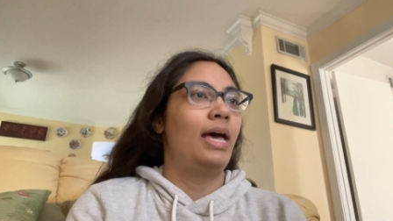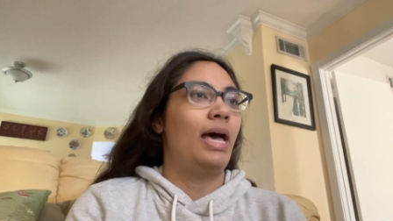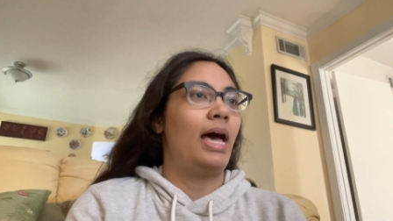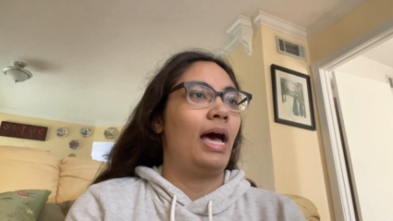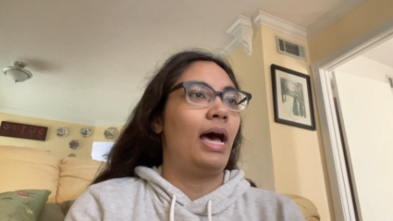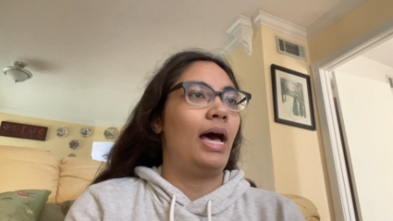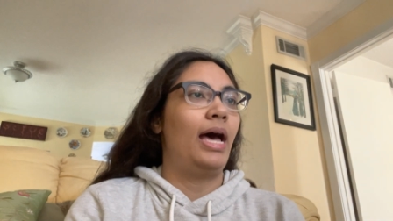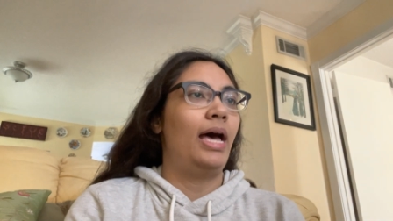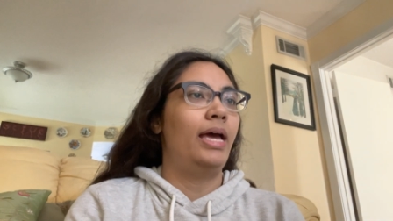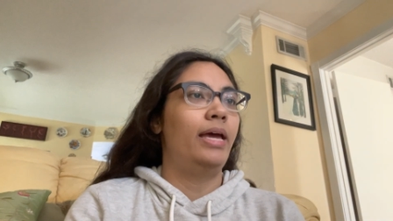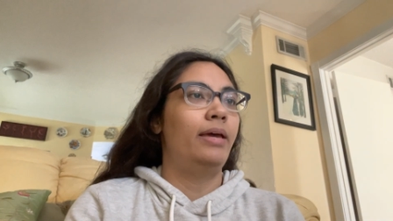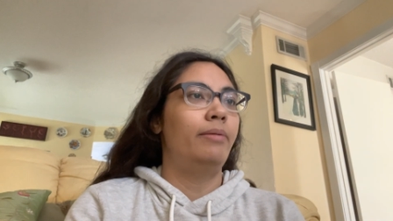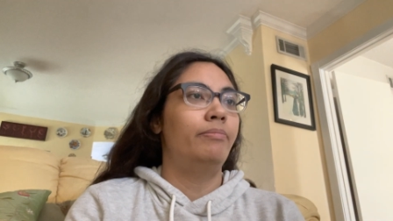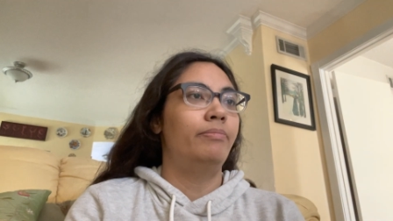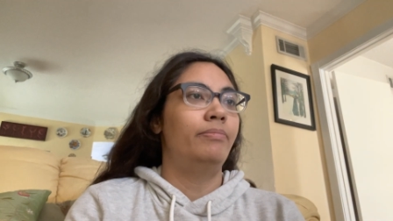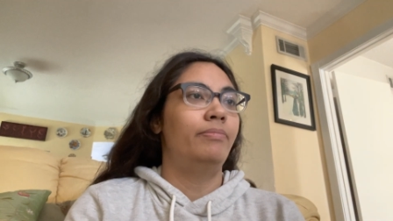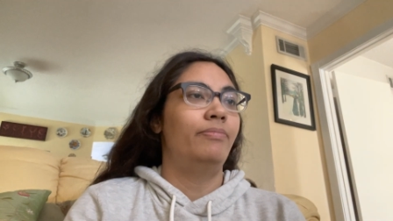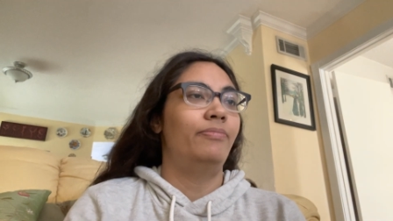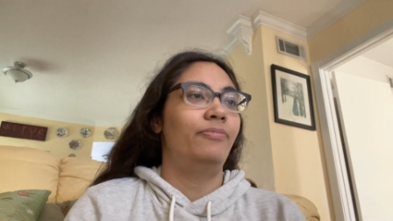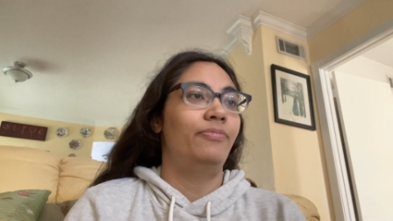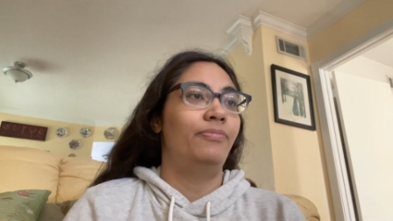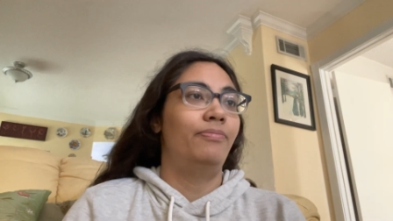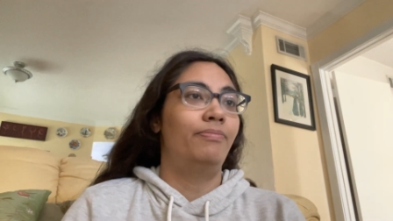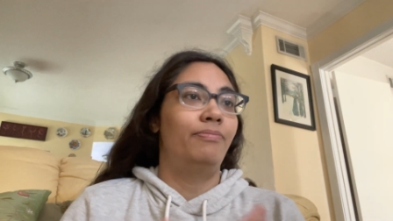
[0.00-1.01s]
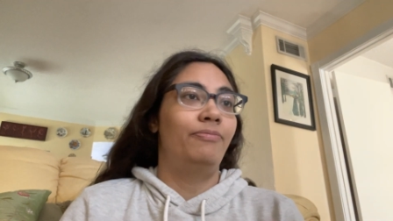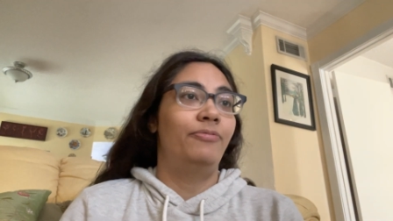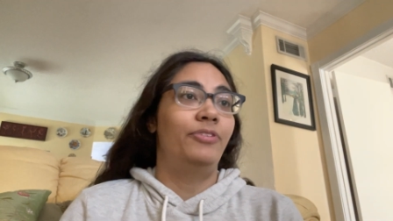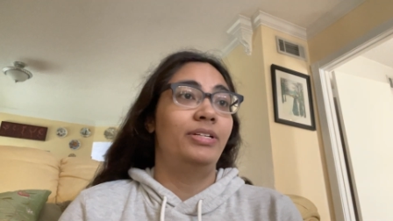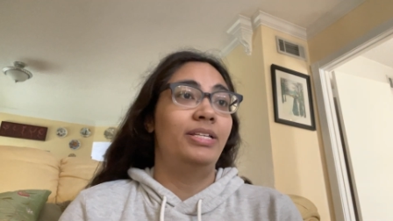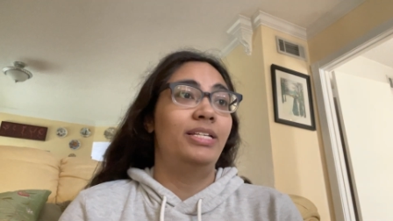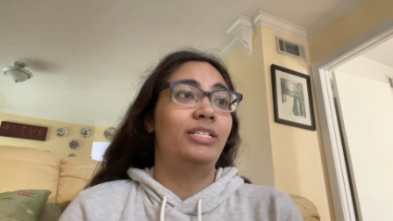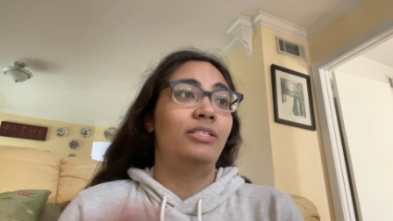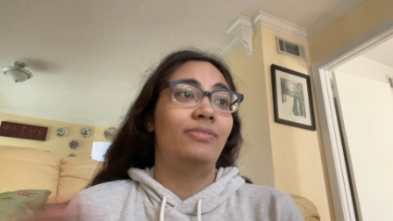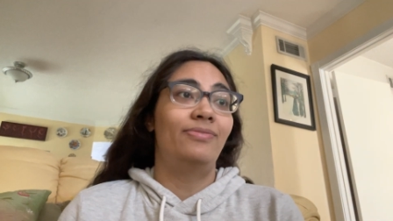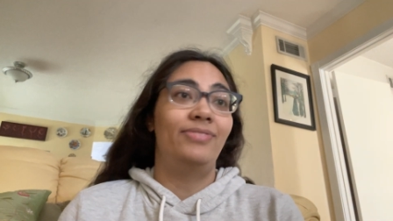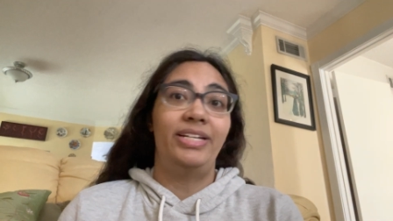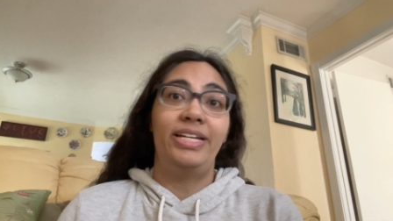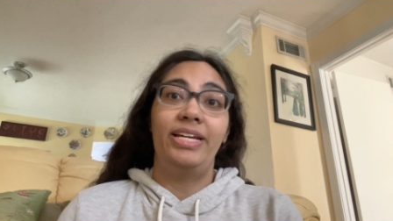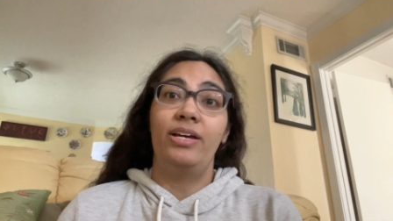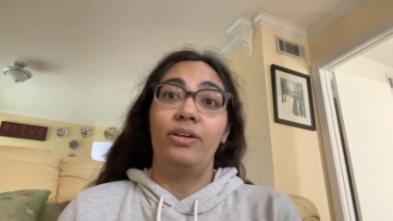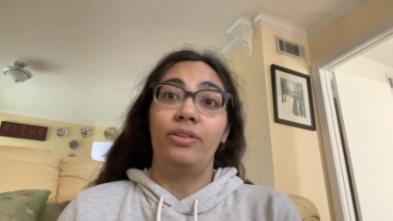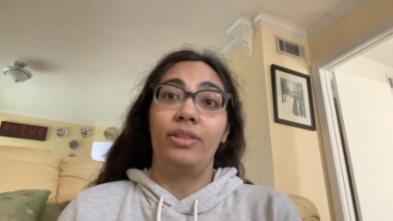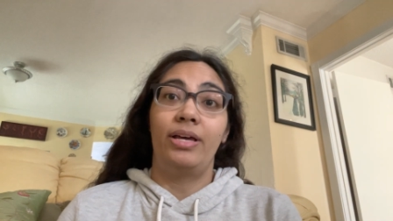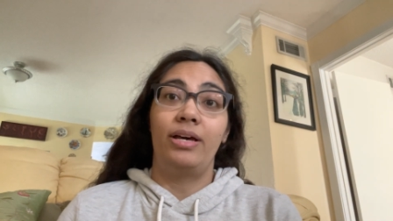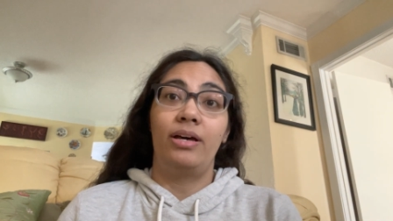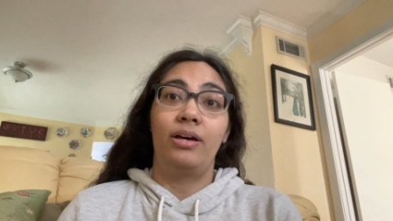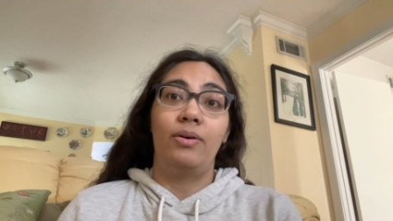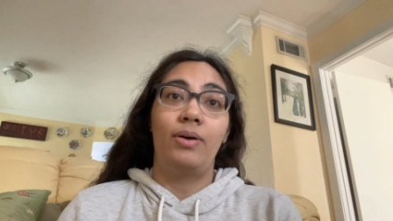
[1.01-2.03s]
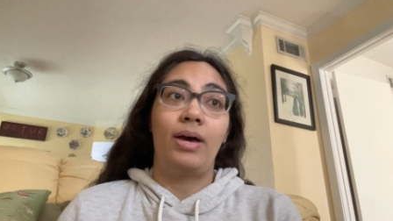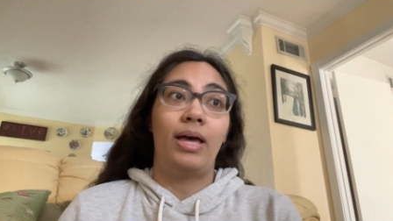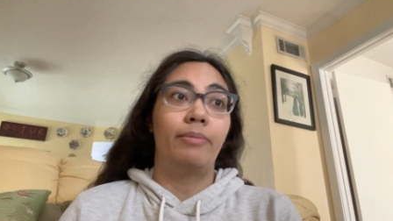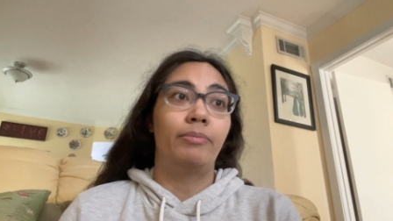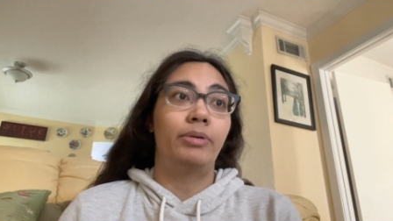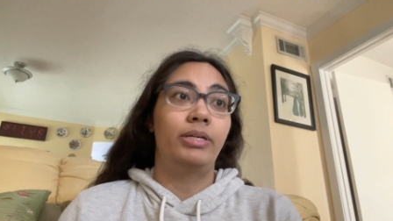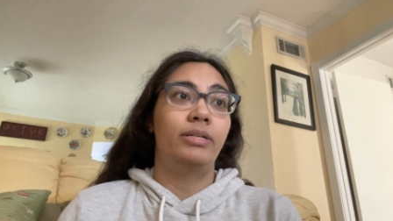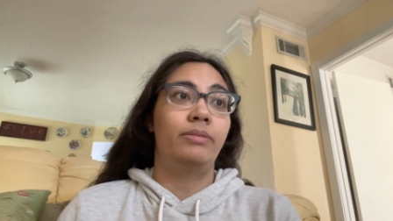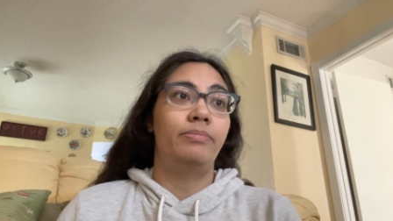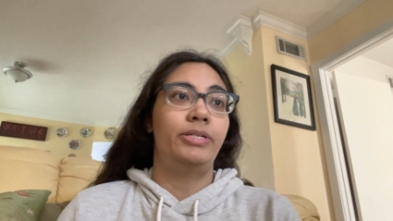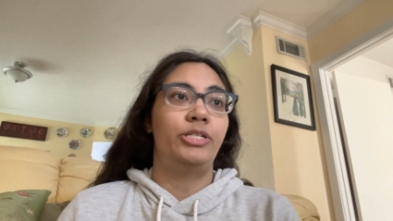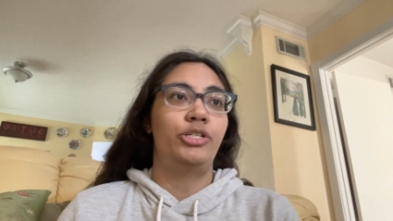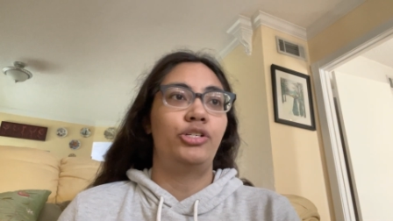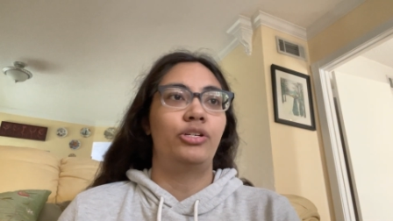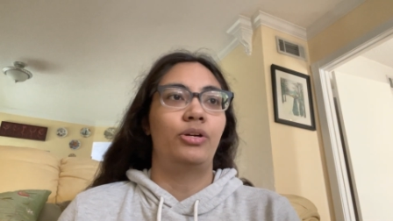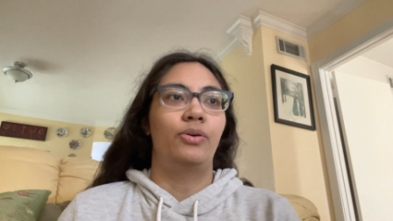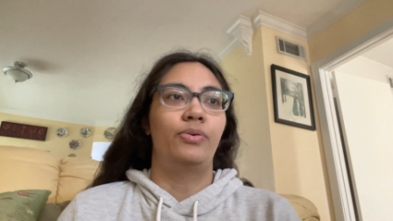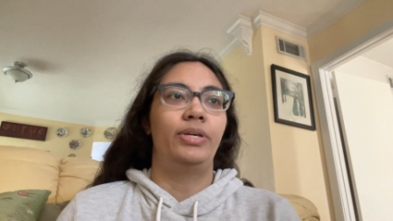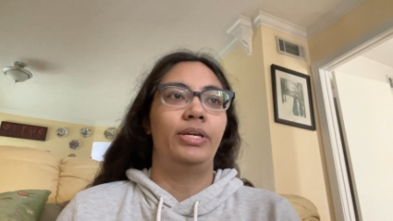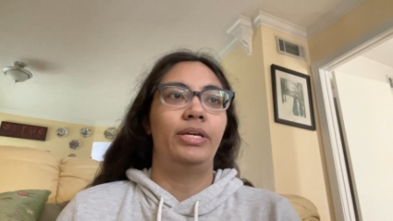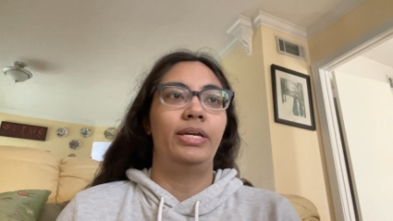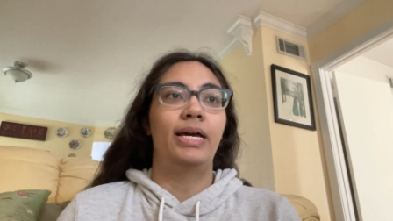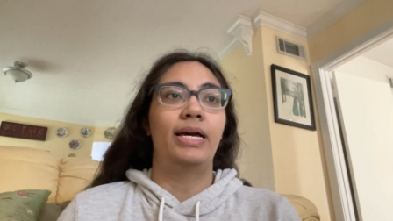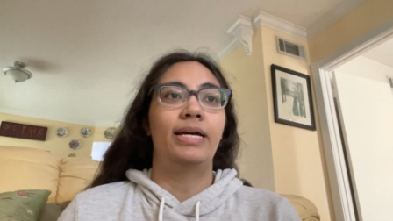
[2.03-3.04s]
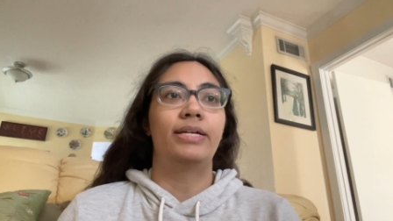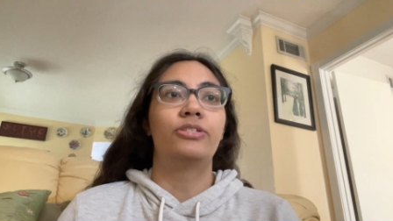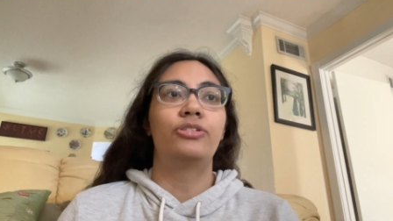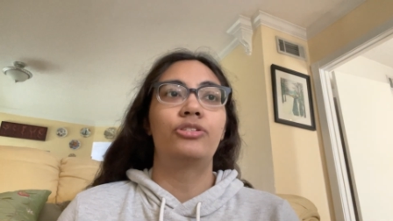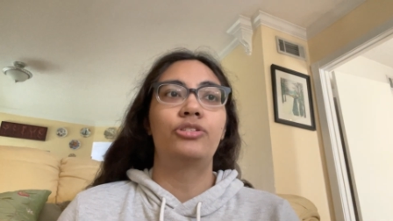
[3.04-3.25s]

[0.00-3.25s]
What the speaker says: For this video though, I'm going to be showing you guys